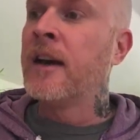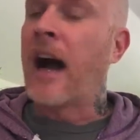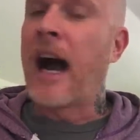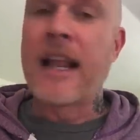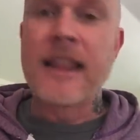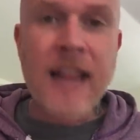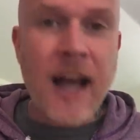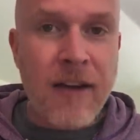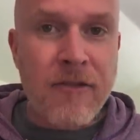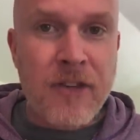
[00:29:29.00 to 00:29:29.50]
I
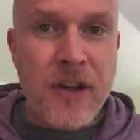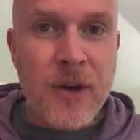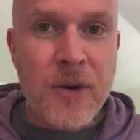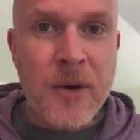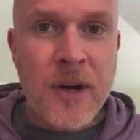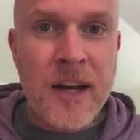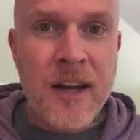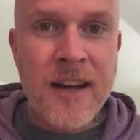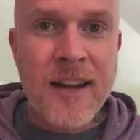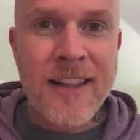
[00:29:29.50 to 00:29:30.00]
love
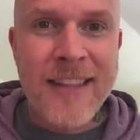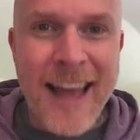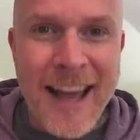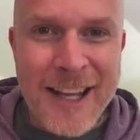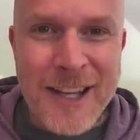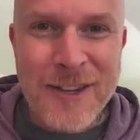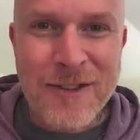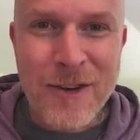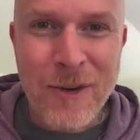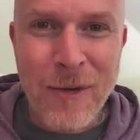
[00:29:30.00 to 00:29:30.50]
you.
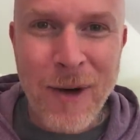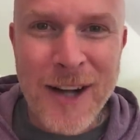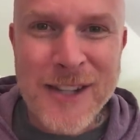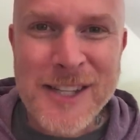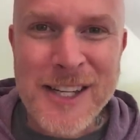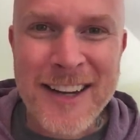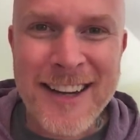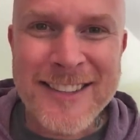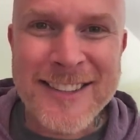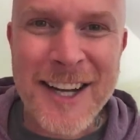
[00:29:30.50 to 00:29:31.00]
Thank you for
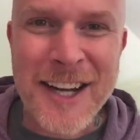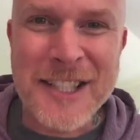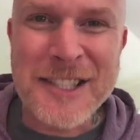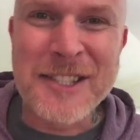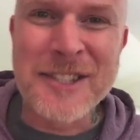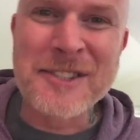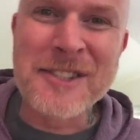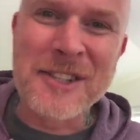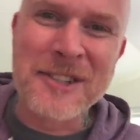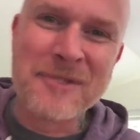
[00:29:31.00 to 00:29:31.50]
watching. I'll talk
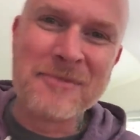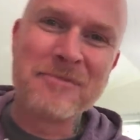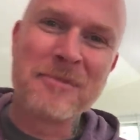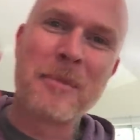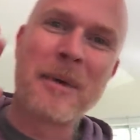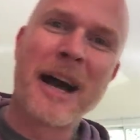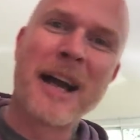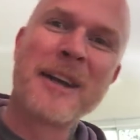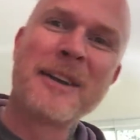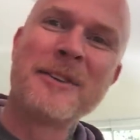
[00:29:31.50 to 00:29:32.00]
to you soon.
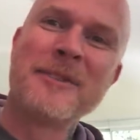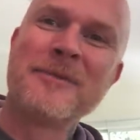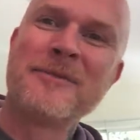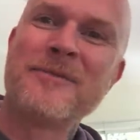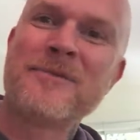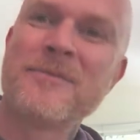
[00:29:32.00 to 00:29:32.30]
Bye-bye.